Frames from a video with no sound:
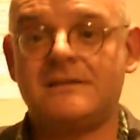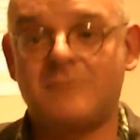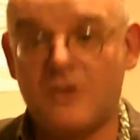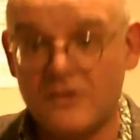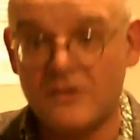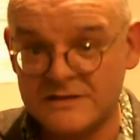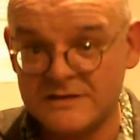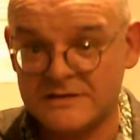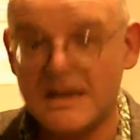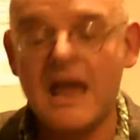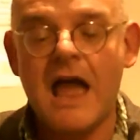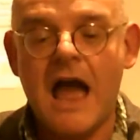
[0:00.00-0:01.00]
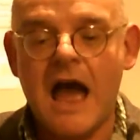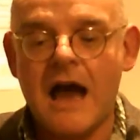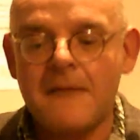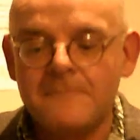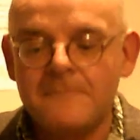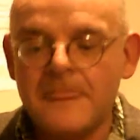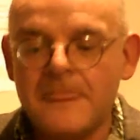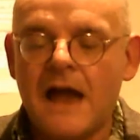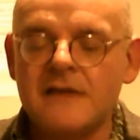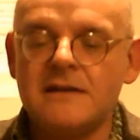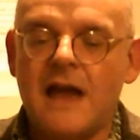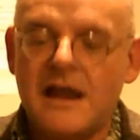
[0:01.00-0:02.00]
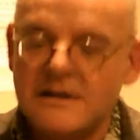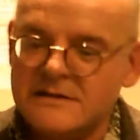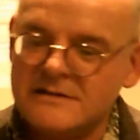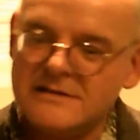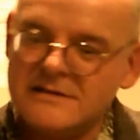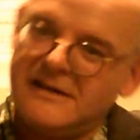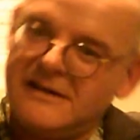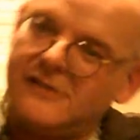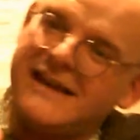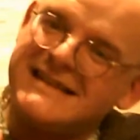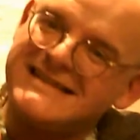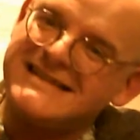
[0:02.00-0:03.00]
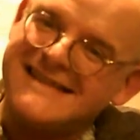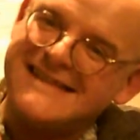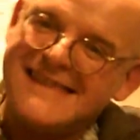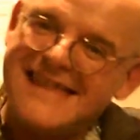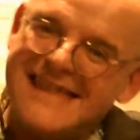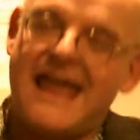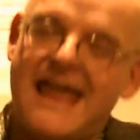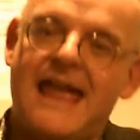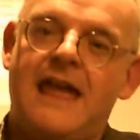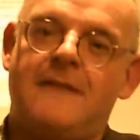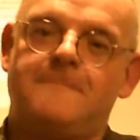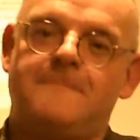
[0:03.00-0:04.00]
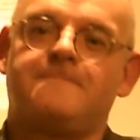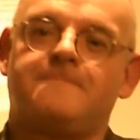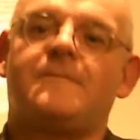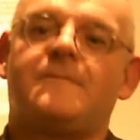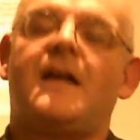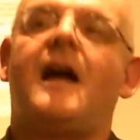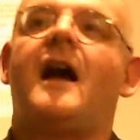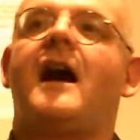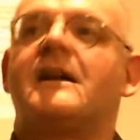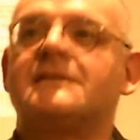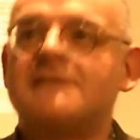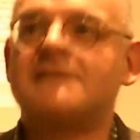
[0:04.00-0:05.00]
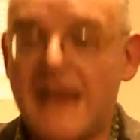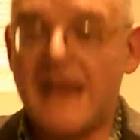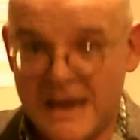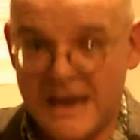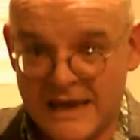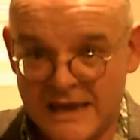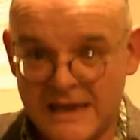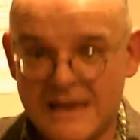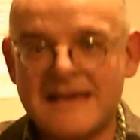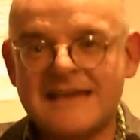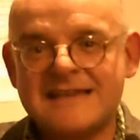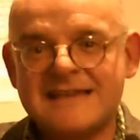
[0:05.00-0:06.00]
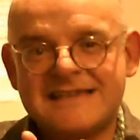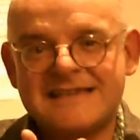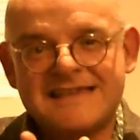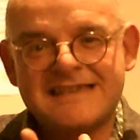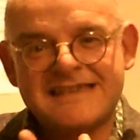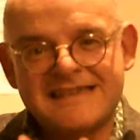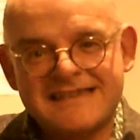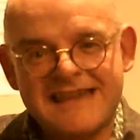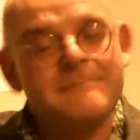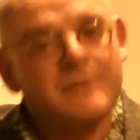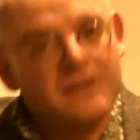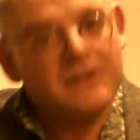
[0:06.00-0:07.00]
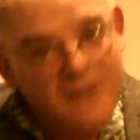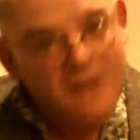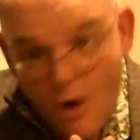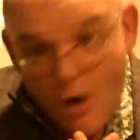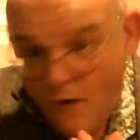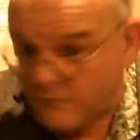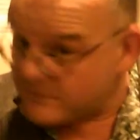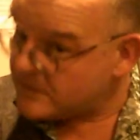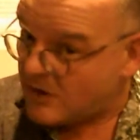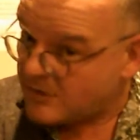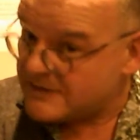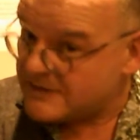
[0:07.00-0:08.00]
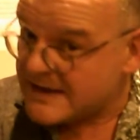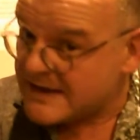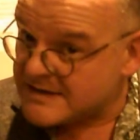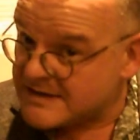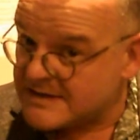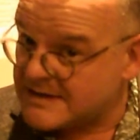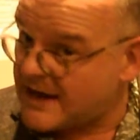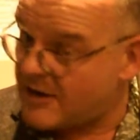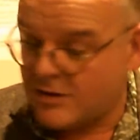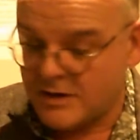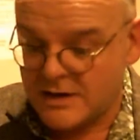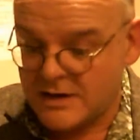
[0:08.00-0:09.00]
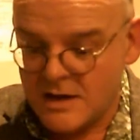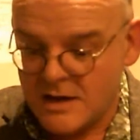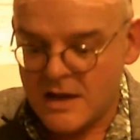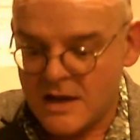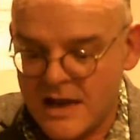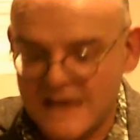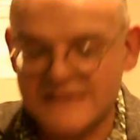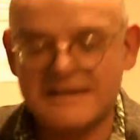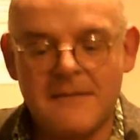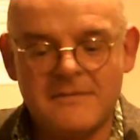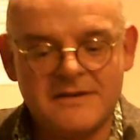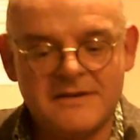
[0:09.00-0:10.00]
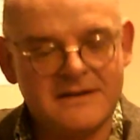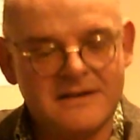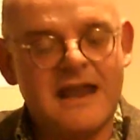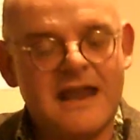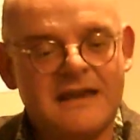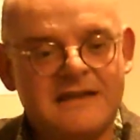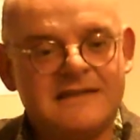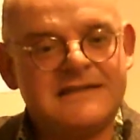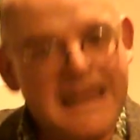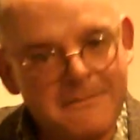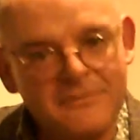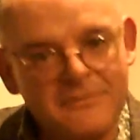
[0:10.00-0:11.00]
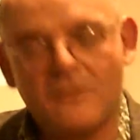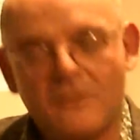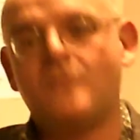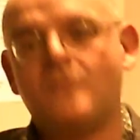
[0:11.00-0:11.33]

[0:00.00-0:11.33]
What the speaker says: exploited, and it's there as a staple, often not necessarily examined in any depth or